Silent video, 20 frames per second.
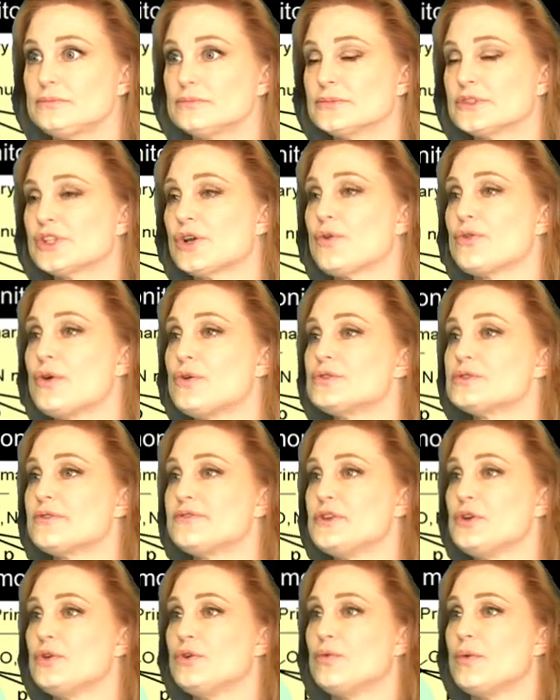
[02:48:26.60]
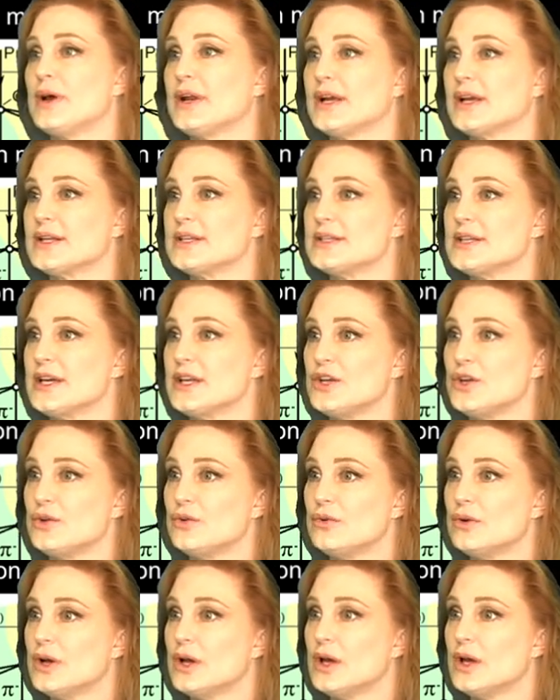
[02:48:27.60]
So those of you who want to
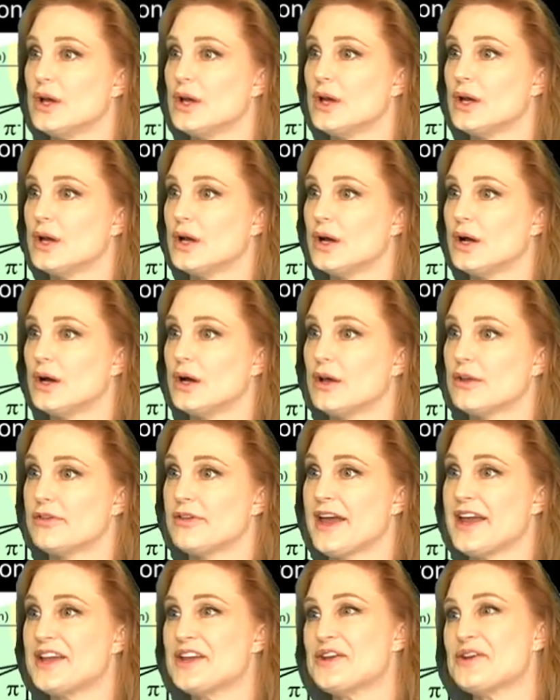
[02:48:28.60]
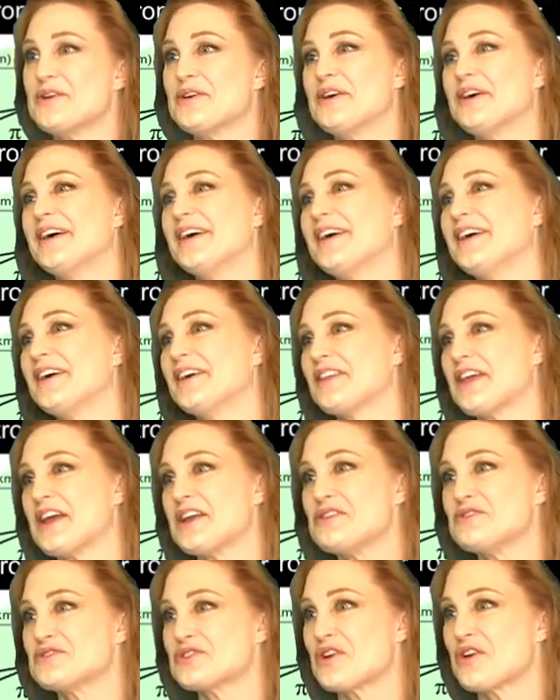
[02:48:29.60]
continue, thank you.
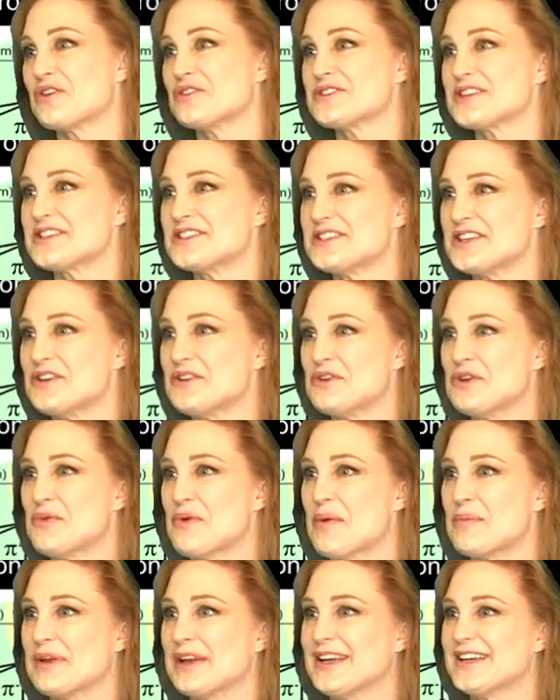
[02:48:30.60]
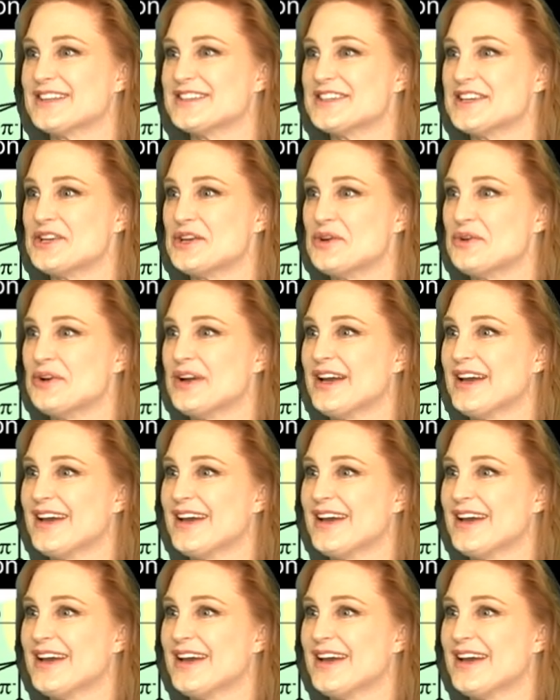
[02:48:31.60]
Thank you, Charles. I see you want me to continue.